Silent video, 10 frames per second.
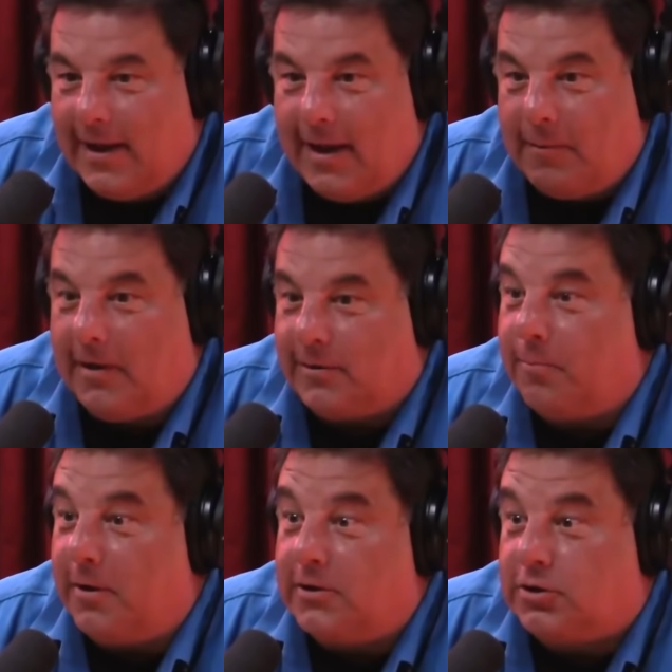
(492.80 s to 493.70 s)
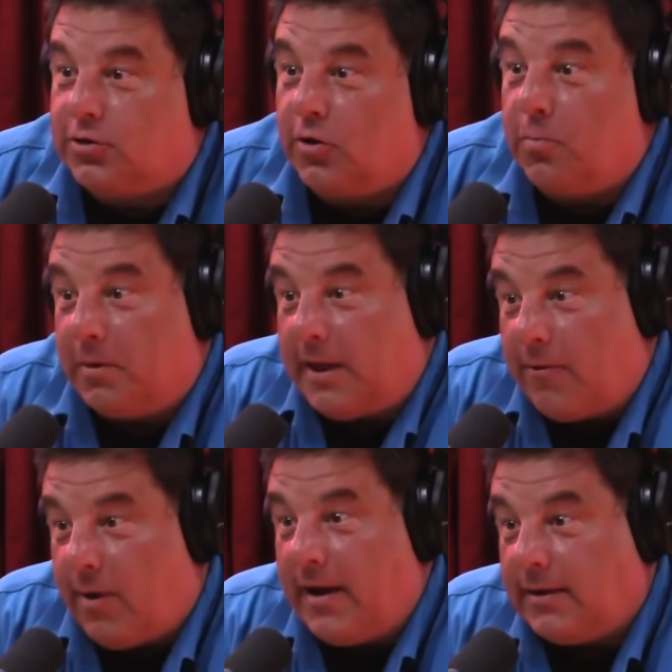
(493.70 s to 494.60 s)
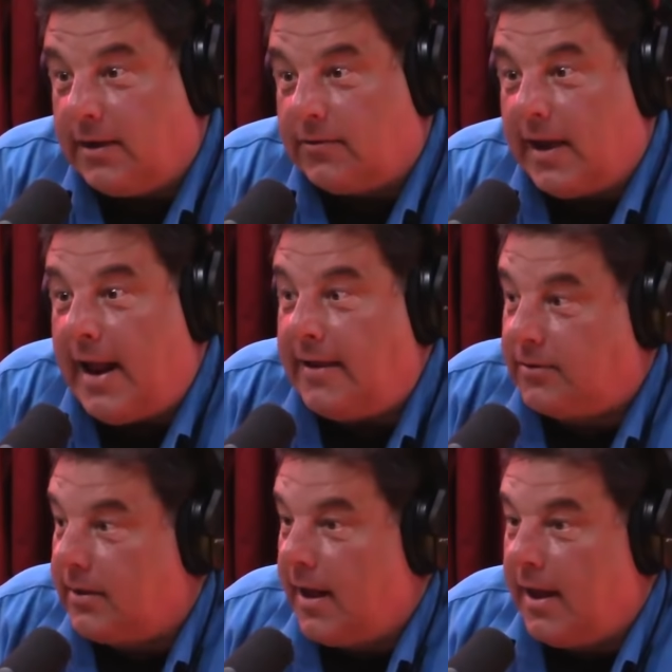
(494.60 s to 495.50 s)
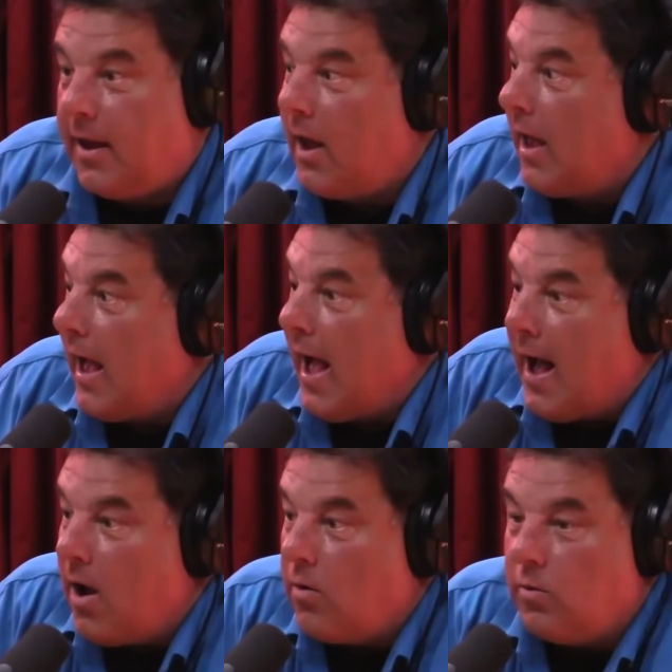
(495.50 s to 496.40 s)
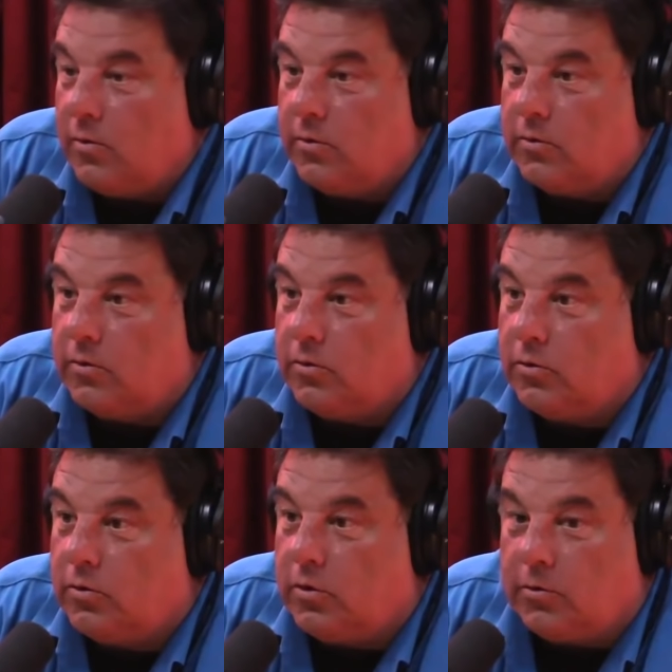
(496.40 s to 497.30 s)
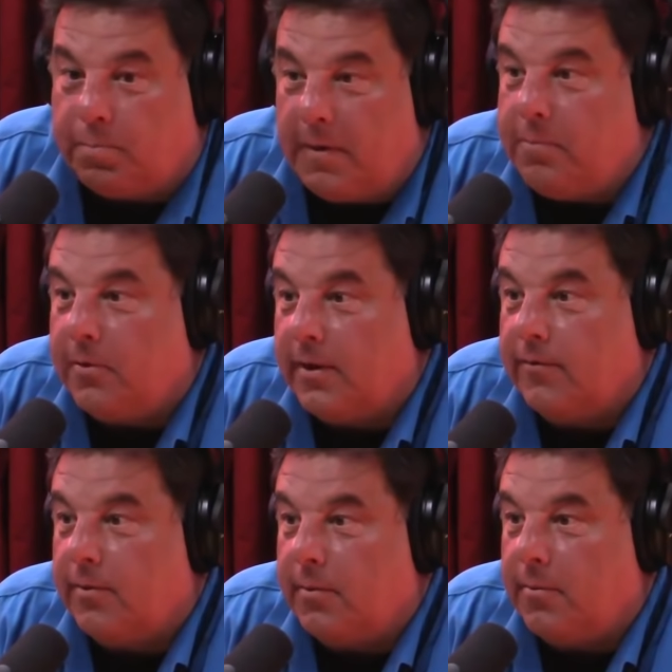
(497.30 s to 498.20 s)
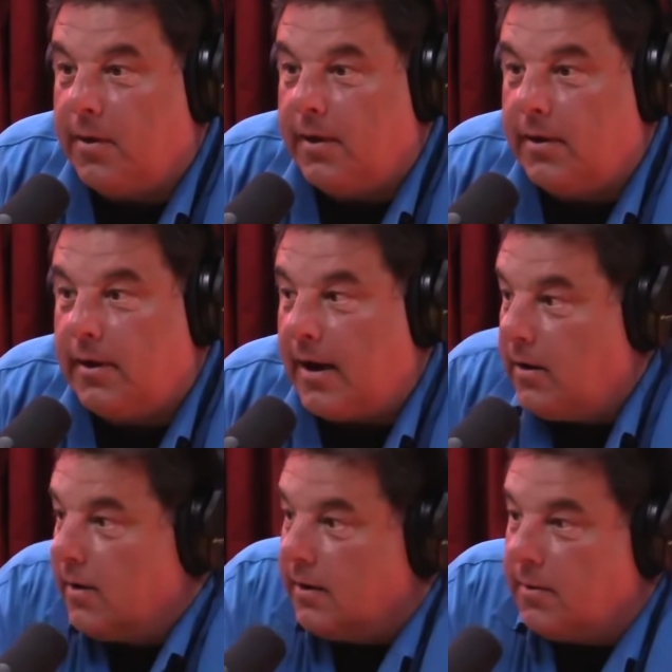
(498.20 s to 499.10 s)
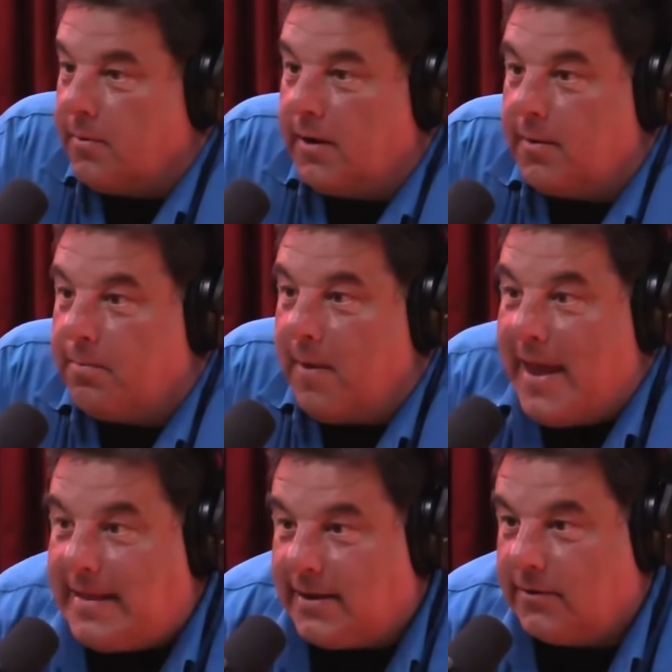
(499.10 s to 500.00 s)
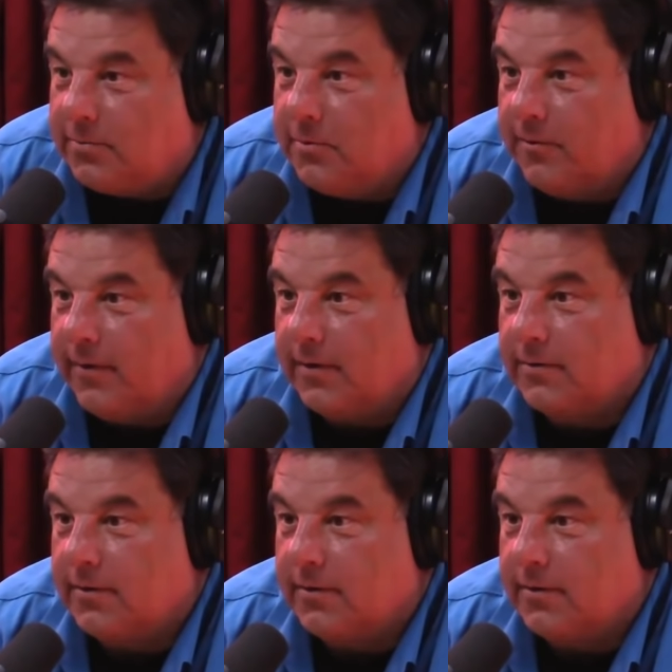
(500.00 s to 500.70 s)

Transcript: but, it's, but, it's, true. But they write this. And I say, right. how does people give them the money? How do you get the money to make these movies?